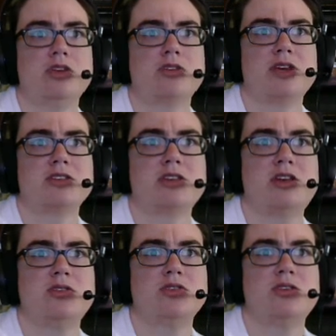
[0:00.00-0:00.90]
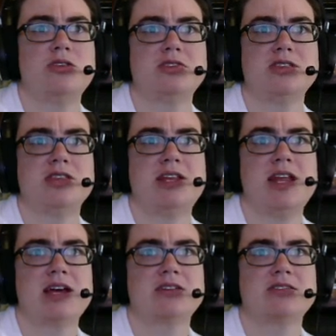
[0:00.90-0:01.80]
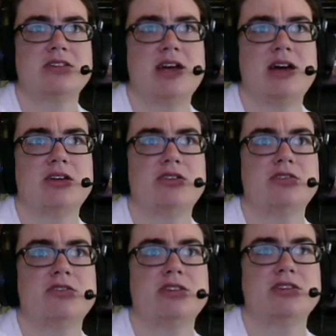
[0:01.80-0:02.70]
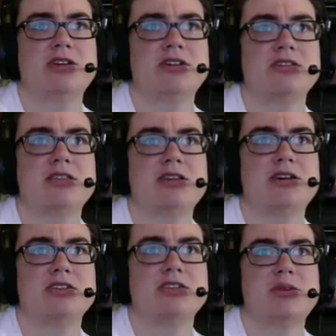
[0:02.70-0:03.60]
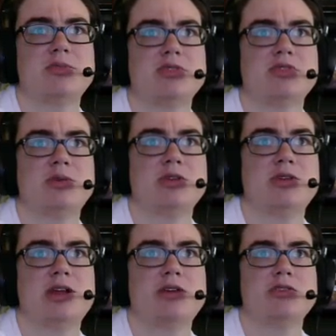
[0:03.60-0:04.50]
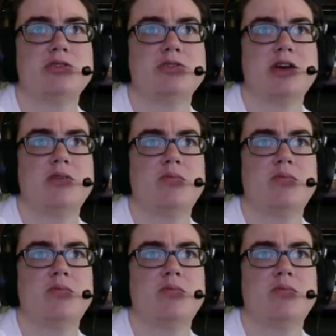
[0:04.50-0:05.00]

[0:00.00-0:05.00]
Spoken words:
I guess accusative is in the next, accusative extend is in the next chapter, so we'll do that on Tuesday.